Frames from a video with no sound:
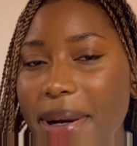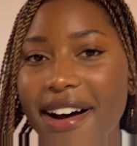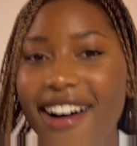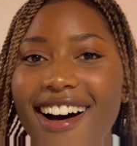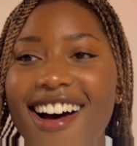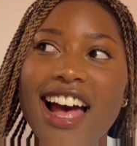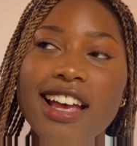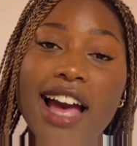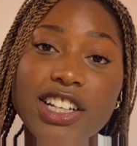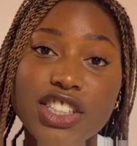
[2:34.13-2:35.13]

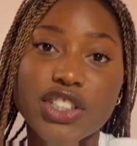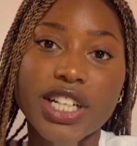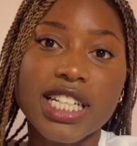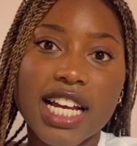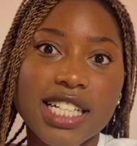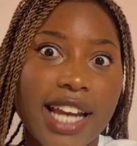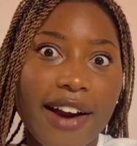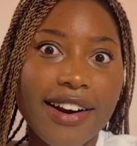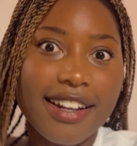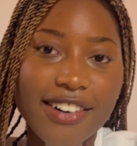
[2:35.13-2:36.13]
I actually joined a
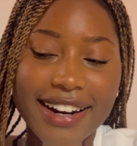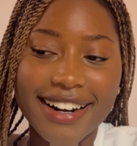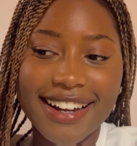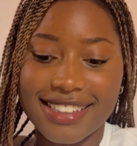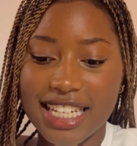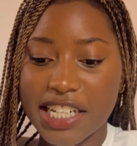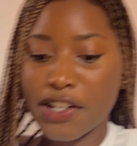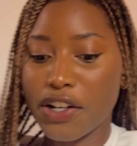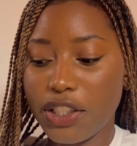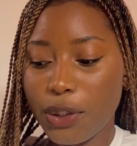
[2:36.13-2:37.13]
charity
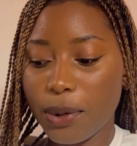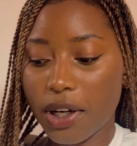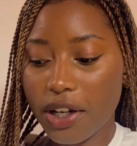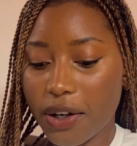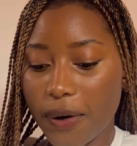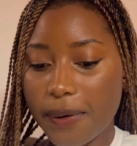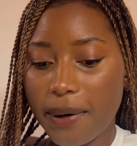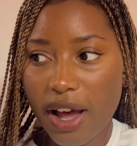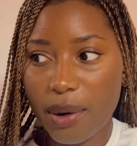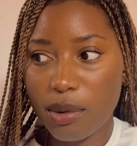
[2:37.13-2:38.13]
organization not too long
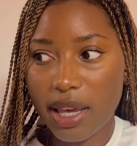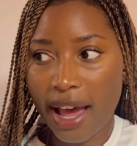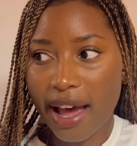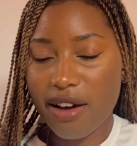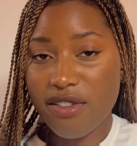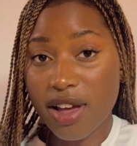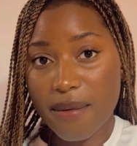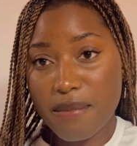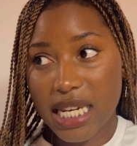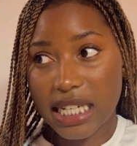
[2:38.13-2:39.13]
ago, and we have
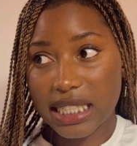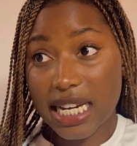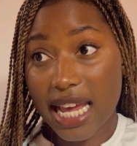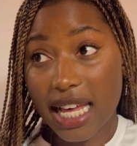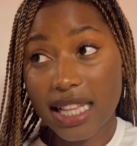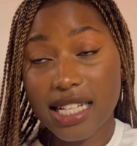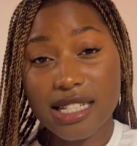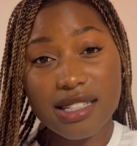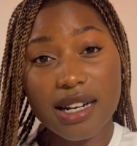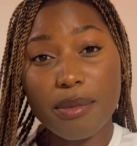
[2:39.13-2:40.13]
a meeting today. This
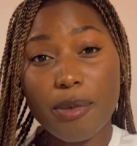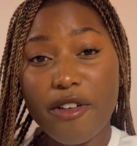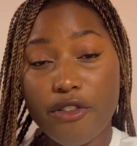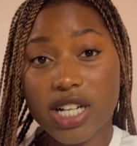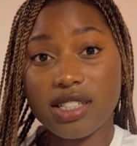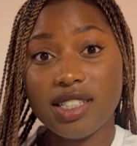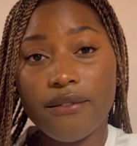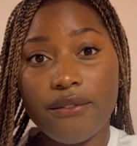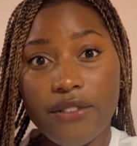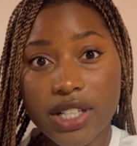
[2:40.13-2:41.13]
is gonna be my first
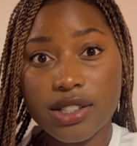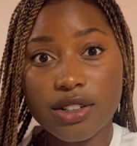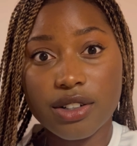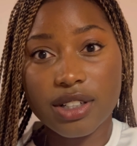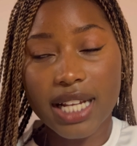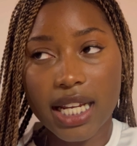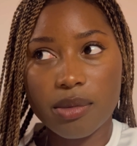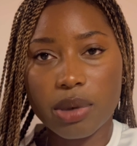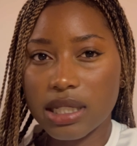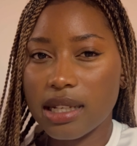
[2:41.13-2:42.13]
physical, like
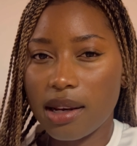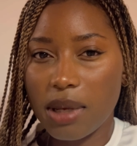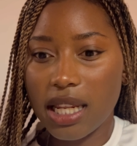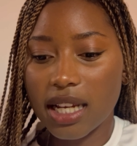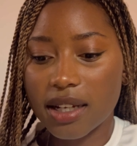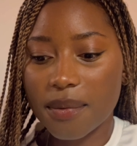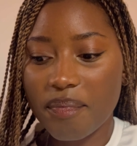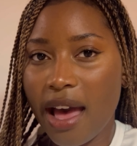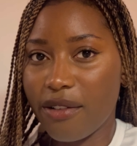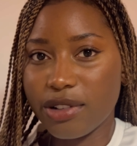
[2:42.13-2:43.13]
in-person meeting.
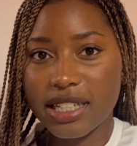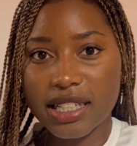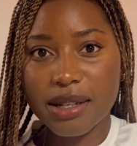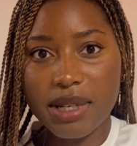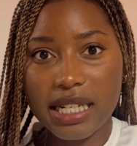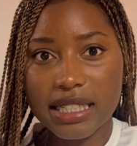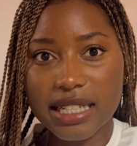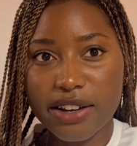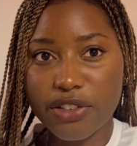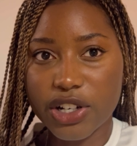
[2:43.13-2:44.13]
I've only done the meetings
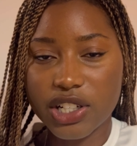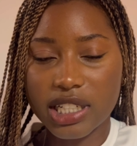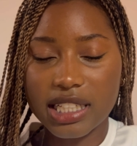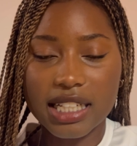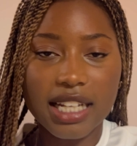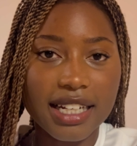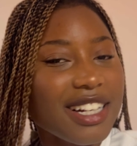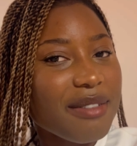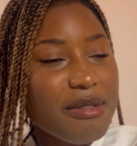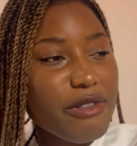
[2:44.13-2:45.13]
like virtually, like
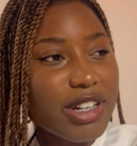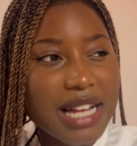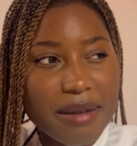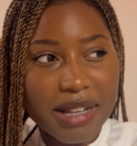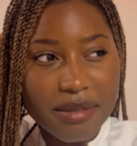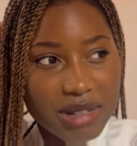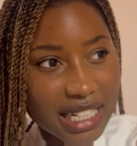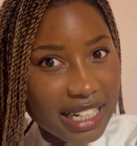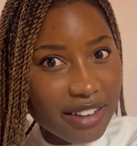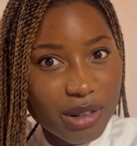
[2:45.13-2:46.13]
gonna be my first time like
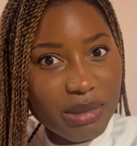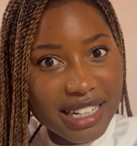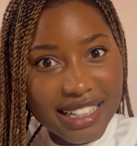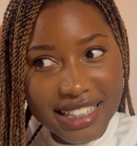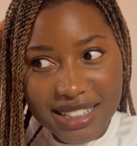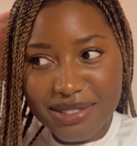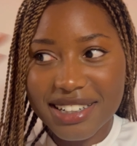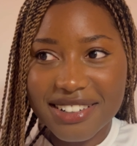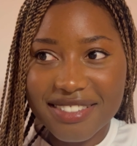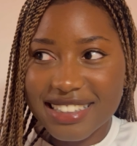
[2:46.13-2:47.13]
meeting everybody that's a part
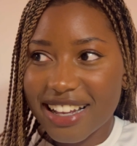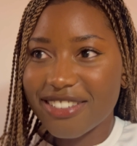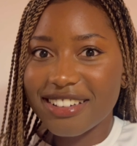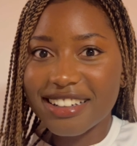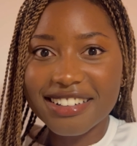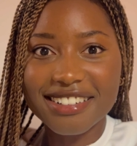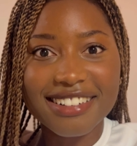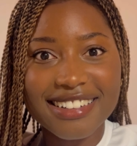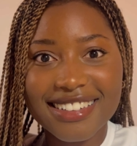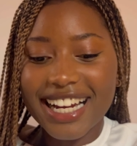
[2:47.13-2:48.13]
of the stuff, you know.